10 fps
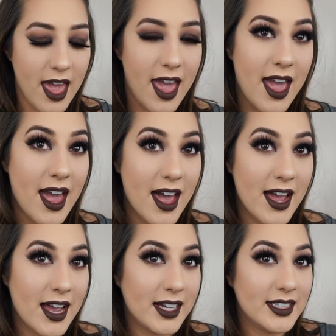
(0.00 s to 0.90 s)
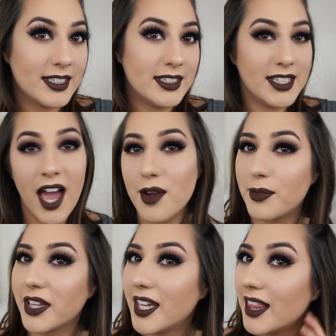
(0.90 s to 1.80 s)
And yeah, I
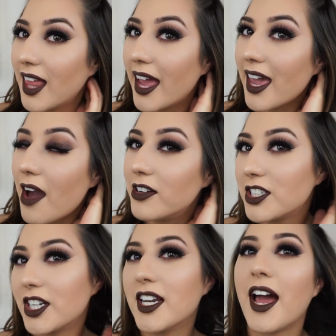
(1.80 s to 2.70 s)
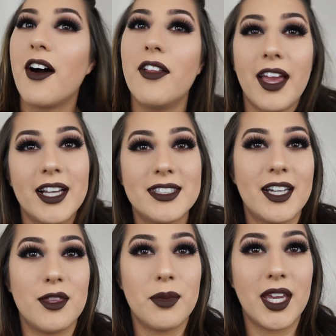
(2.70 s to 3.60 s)
really like how it turned out. Like I said
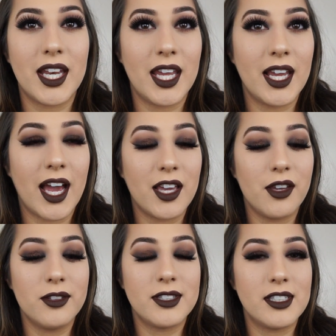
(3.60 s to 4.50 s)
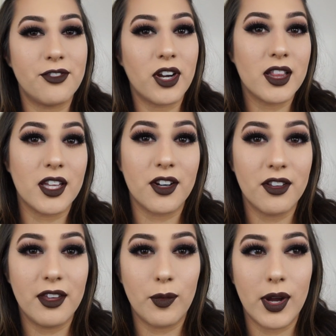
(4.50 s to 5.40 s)
in the beginning, I used a different
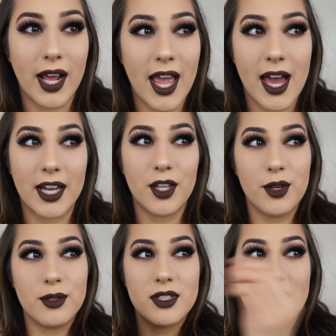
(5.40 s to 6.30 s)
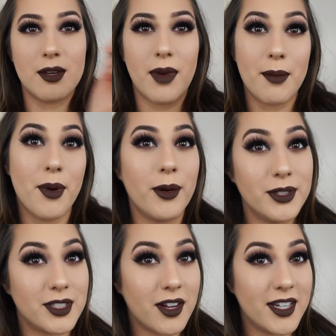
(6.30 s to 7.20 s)
glitter than what I had used in my
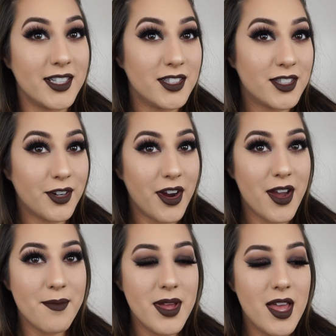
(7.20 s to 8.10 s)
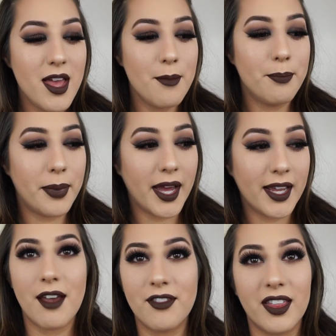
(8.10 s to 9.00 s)
post on Instagram,
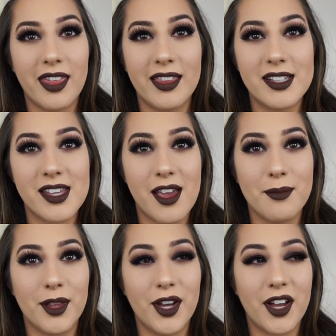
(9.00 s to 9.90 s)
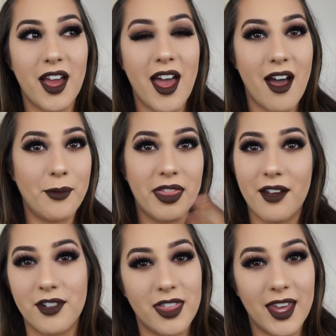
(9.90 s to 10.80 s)
but definitely the same look with
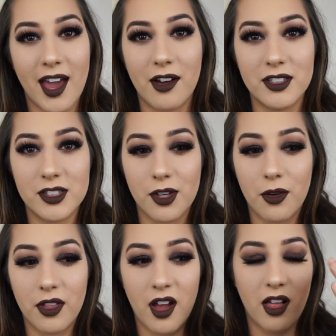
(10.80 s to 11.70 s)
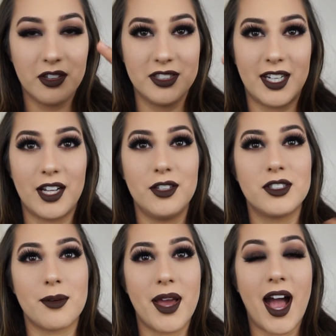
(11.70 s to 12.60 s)
everything else. So the colors that I
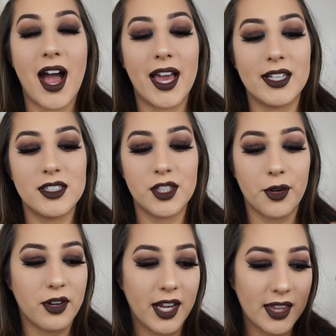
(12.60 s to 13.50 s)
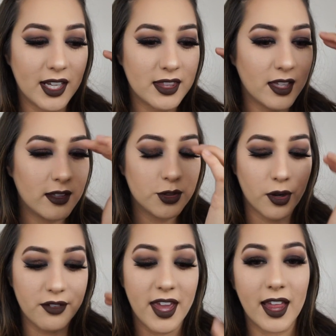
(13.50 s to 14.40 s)
used on my eyes to create like the
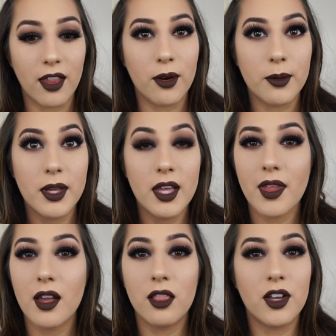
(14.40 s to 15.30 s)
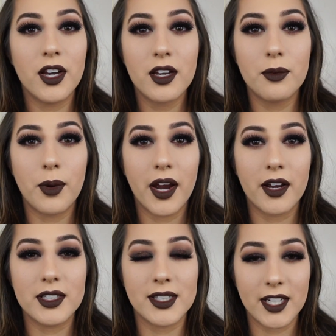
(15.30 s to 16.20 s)
sort of halo look where
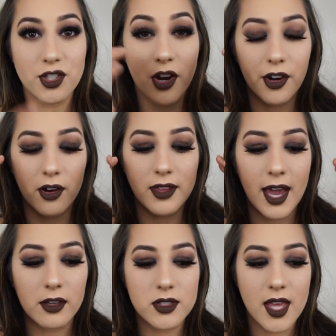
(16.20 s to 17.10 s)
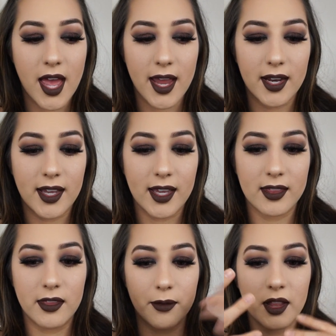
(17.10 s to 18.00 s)
it's like darker on the outside
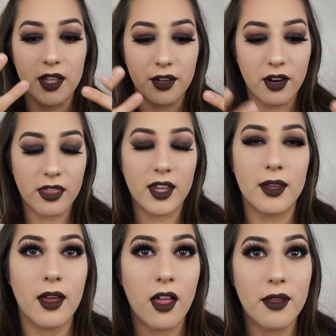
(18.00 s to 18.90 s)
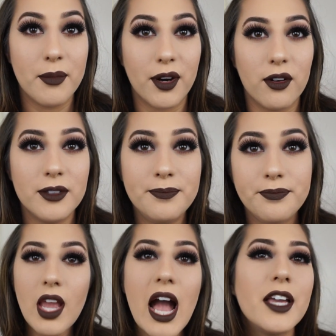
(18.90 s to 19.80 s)
and the glitter on the middle.
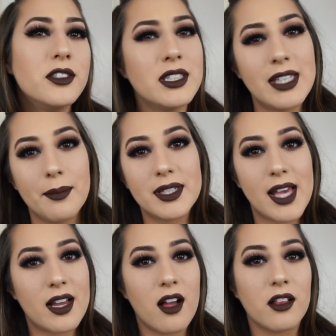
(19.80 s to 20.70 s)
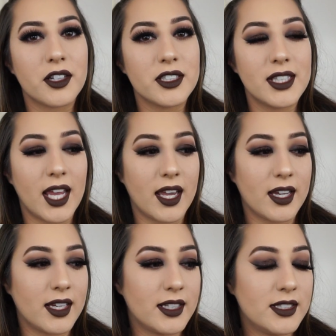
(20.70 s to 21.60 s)
I use the same exact colors,
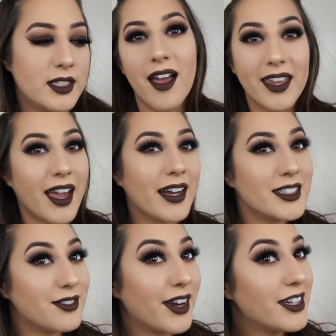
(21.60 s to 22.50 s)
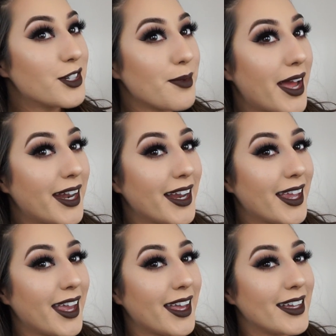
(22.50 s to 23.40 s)
and yeah, it's very dramatic,
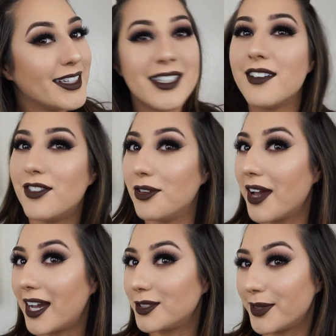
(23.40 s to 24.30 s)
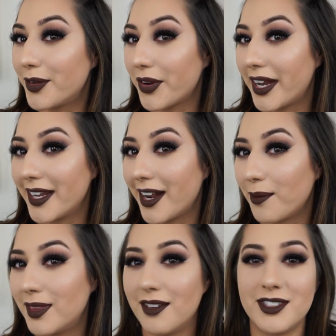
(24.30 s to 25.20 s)
and if you guys recreate it, I
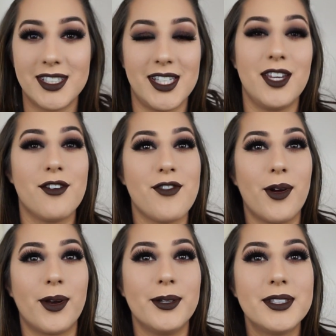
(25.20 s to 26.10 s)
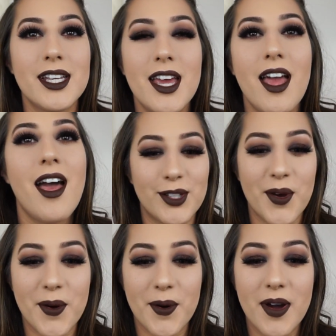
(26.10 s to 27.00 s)
would love to see your photos.
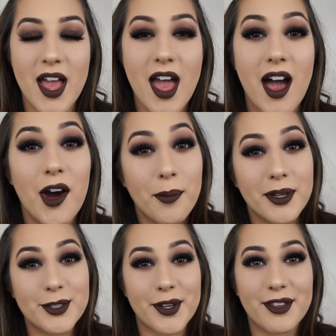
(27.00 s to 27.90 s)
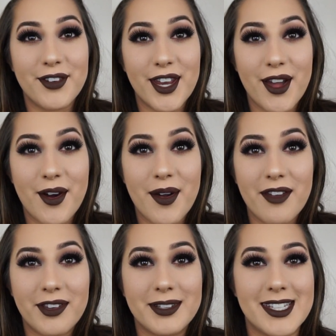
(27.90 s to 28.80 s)
So I hope you enjoyed the video.
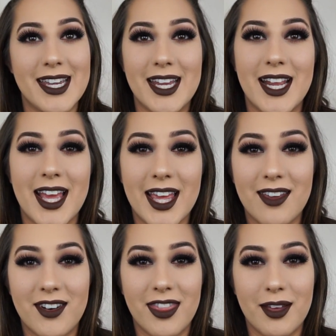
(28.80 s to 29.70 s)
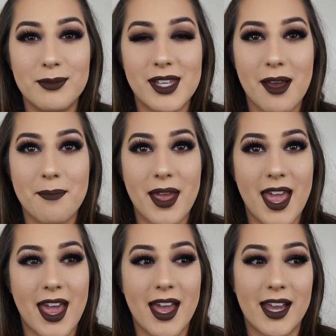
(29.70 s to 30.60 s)
If you did, give it a thumbs up,
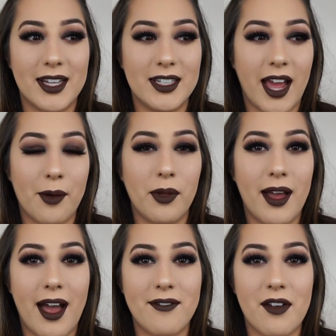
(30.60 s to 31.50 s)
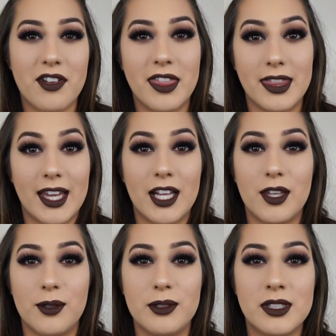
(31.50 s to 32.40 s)
and I will have everything that I
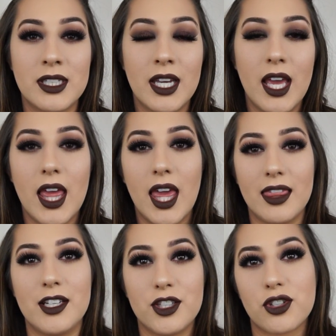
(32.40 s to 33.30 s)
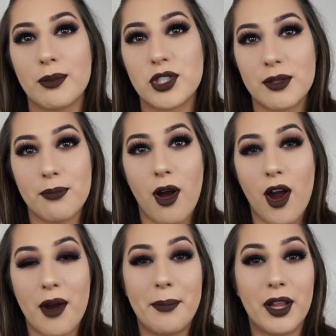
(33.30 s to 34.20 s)
used in the description
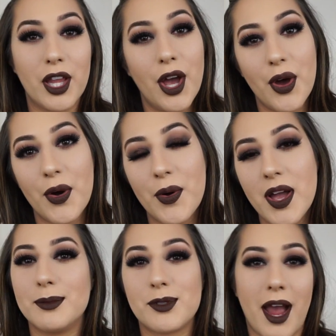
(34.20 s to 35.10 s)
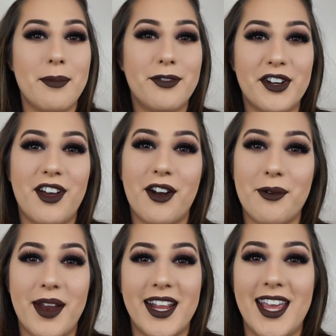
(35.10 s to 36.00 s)
bar below. Subscribe if you're not
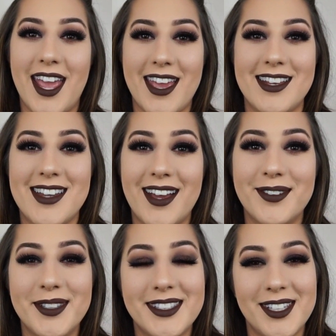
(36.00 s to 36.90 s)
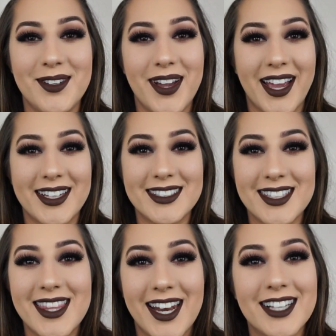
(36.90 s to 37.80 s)
already, and I will see you guys
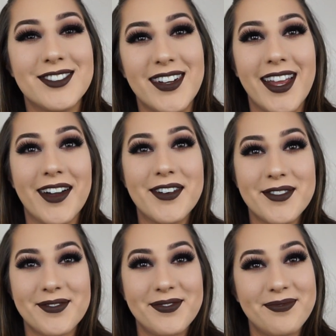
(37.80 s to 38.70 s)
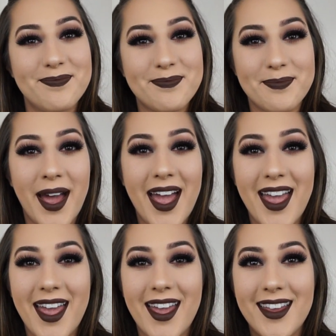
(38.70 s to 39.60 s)
in the next video.
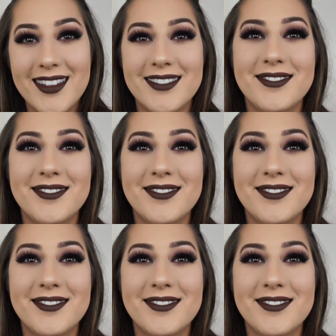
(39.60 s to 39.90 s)
Bye!